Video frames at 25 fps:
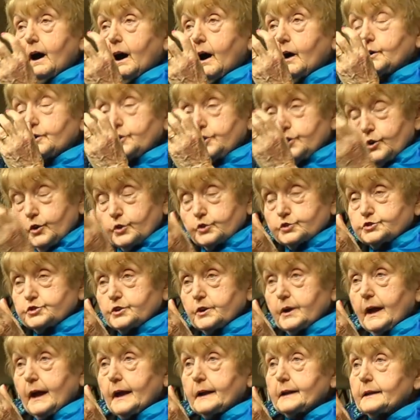
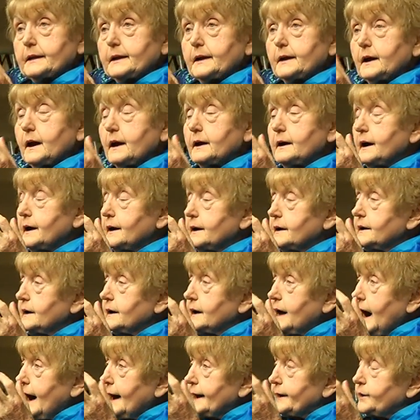usually
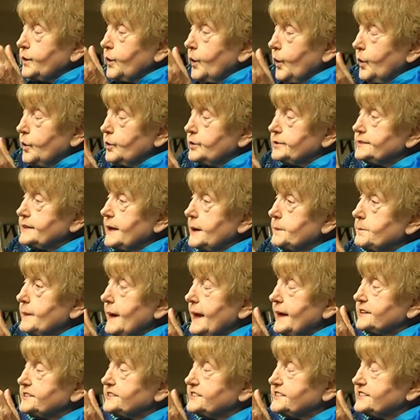I call them
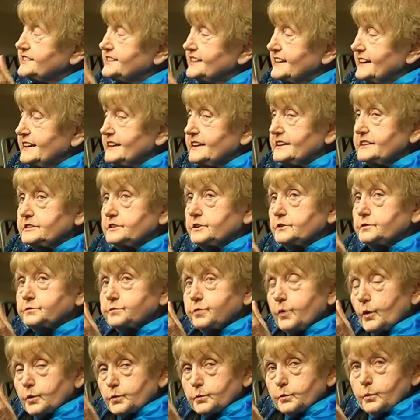a seed
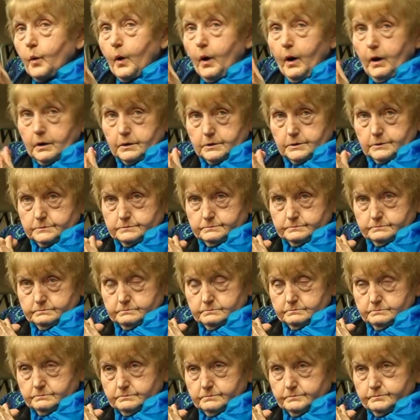for war.
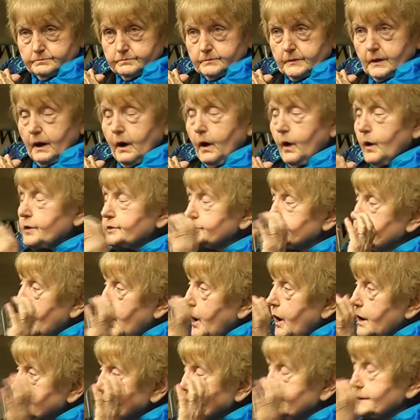On the
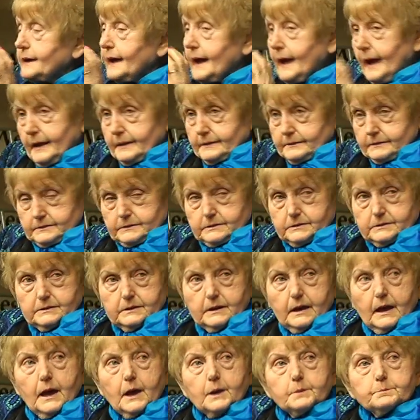other hand,
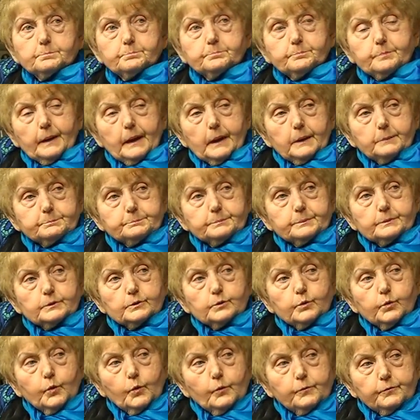people
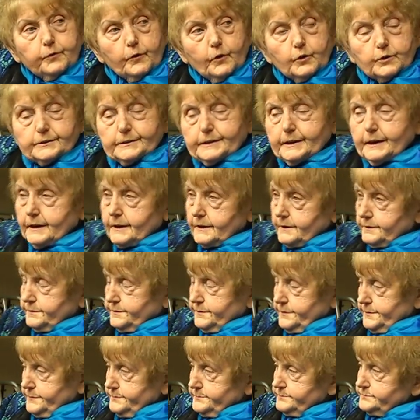who
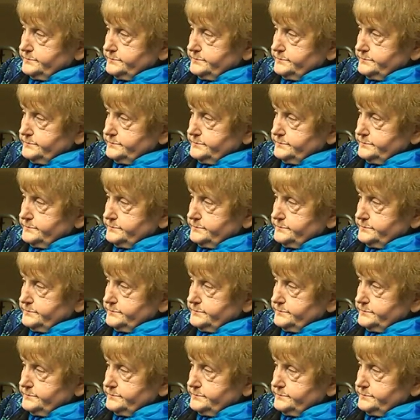forgive